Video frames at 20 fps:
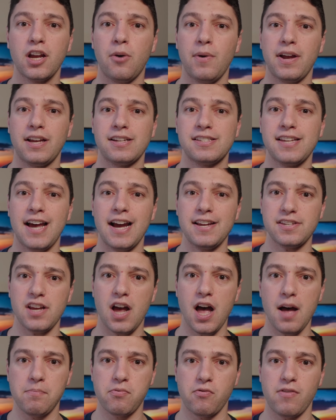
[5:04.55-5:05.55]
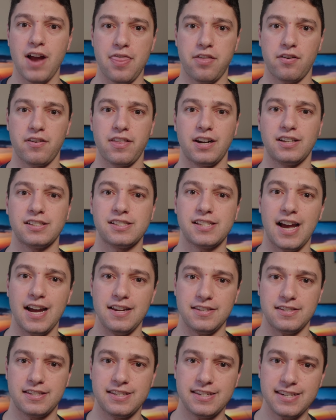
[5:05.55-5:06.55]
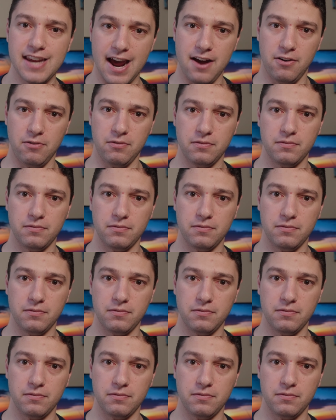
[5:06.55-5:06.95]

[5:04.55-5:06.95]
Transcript: going a size up rather than a size down.